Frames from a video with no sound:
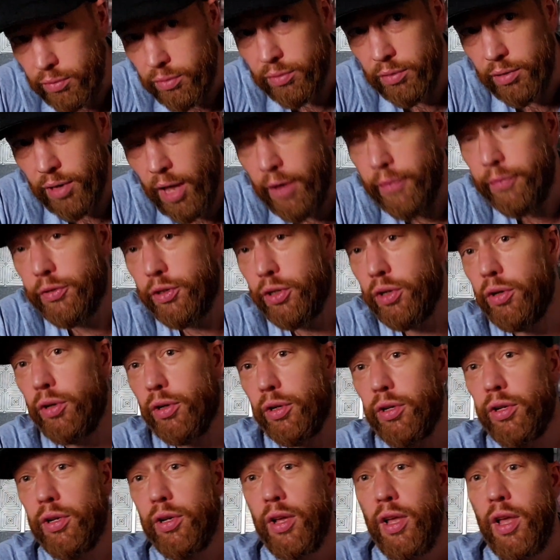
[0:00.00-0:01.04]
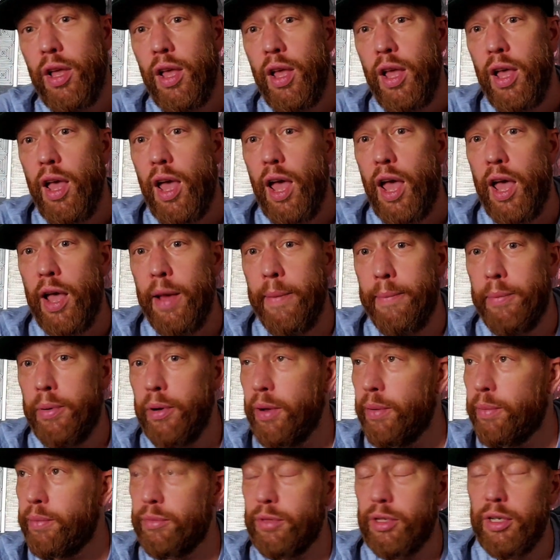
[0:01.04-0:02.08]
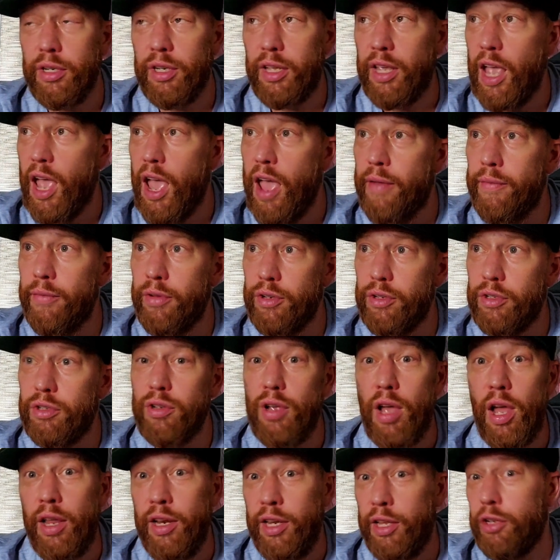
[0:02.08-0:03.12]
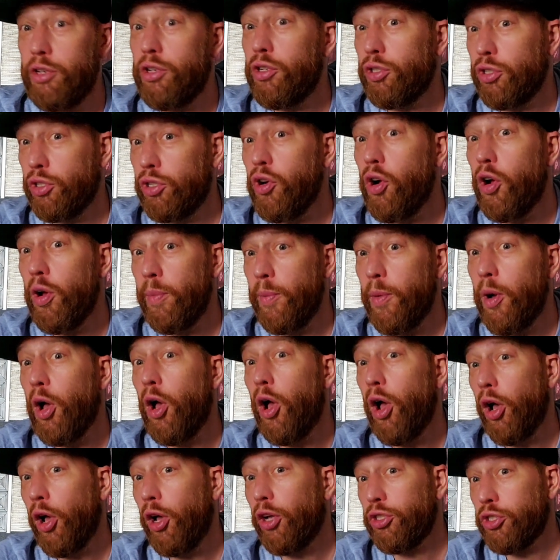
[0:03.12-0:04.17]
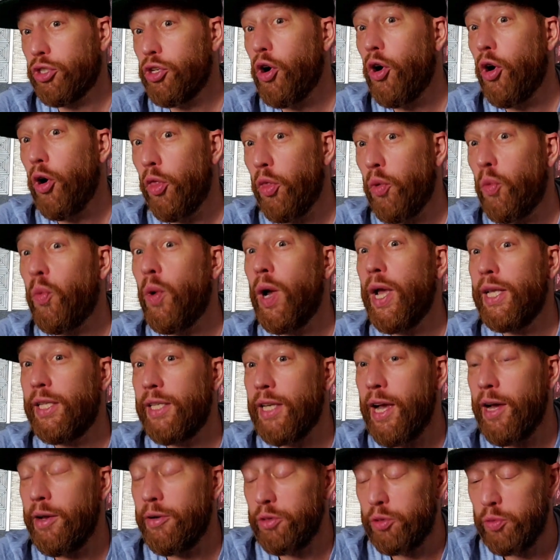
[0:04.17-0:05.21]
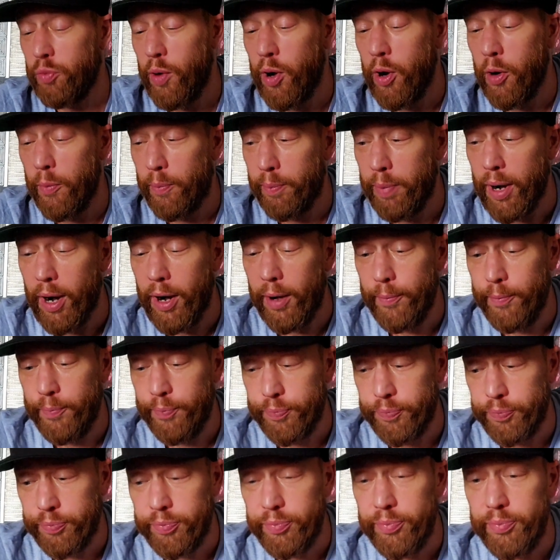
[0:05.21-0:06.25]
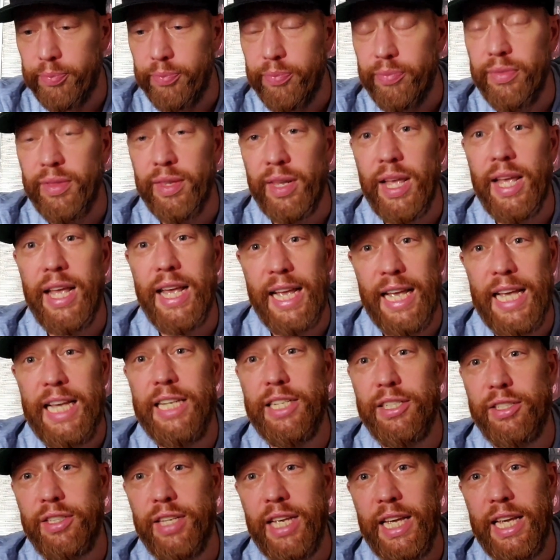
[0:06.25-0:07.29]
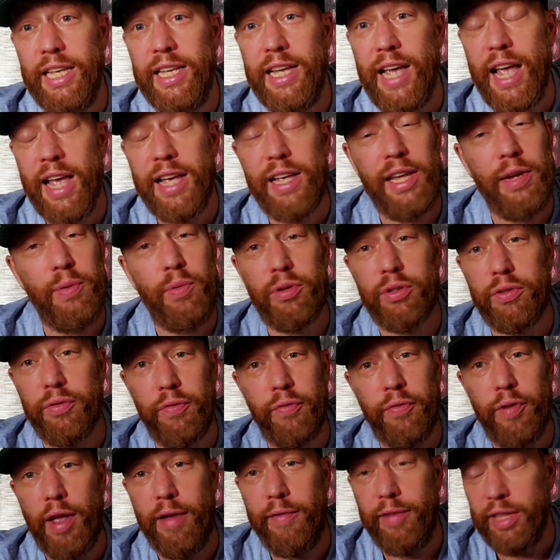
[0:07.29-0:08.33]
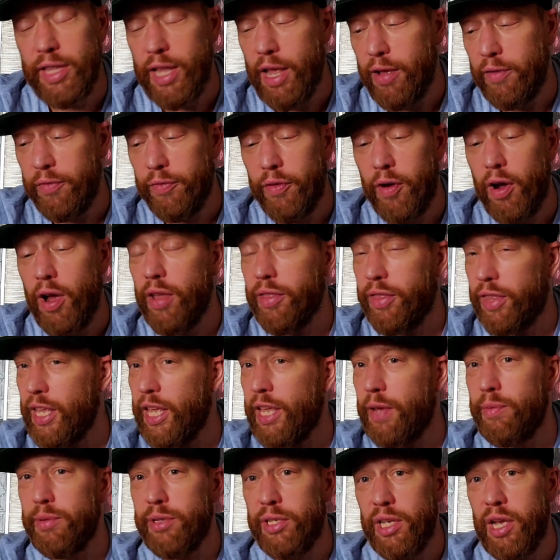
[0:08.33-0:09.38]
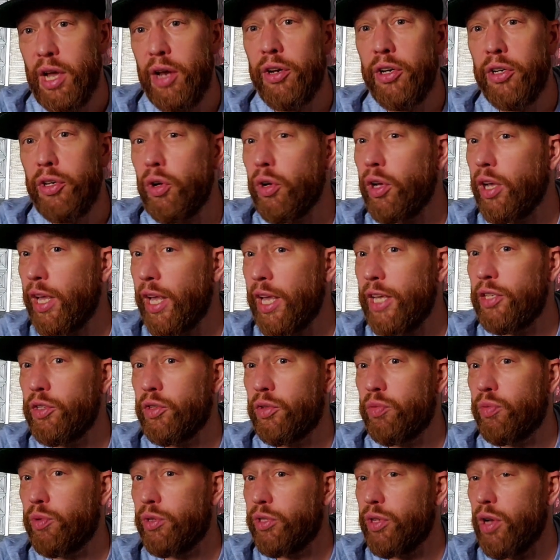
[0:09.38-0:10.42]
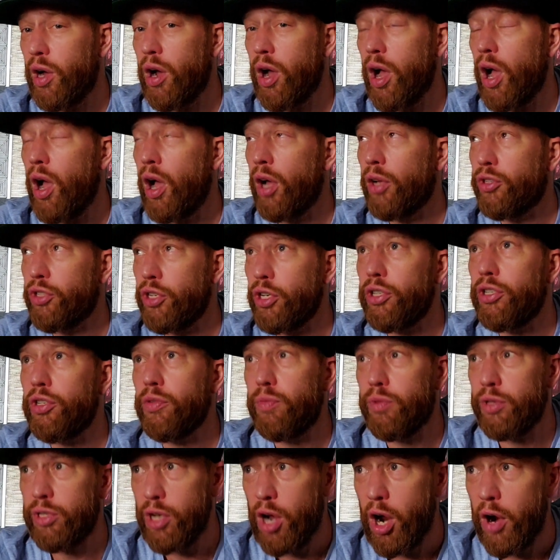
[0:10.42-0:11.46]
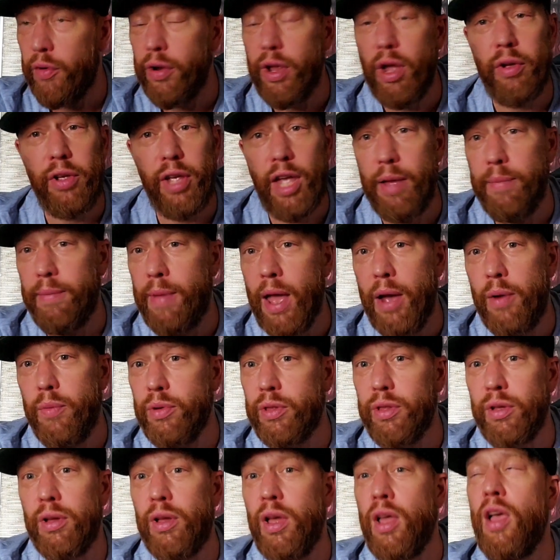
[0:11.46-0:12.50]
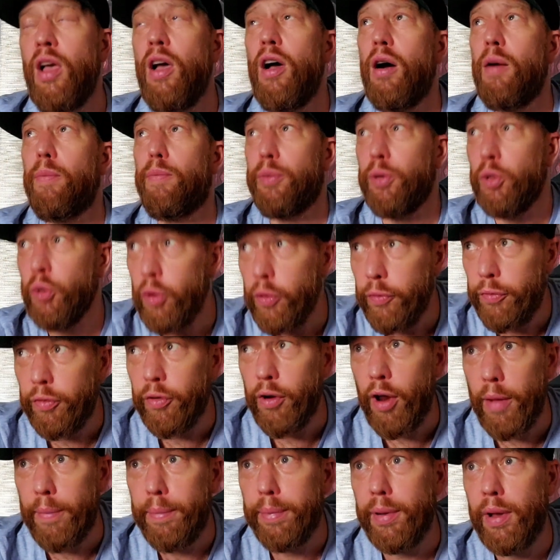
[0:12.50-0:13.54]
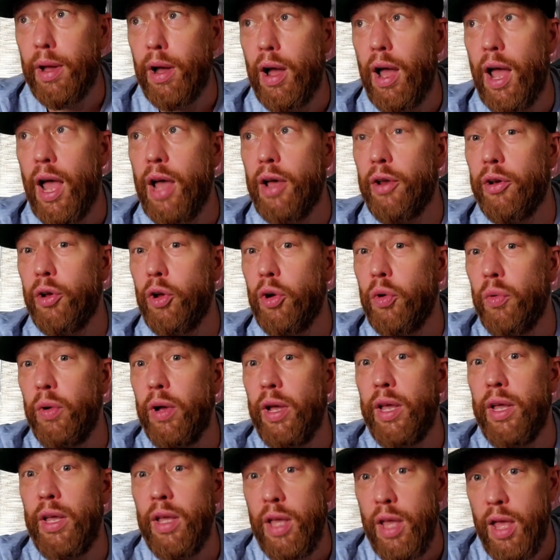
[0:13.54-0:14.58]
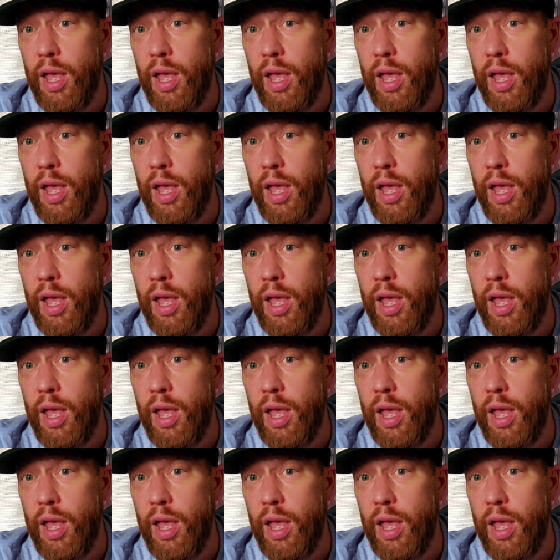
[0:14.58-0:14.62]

left hook, and put him to the canvas, and he shot him a shot on the way down as well. But he wasn't favored in that fight. I think he was the underdog against Jerson Rosario. Came out with a beautiful uppercut out of nowhere.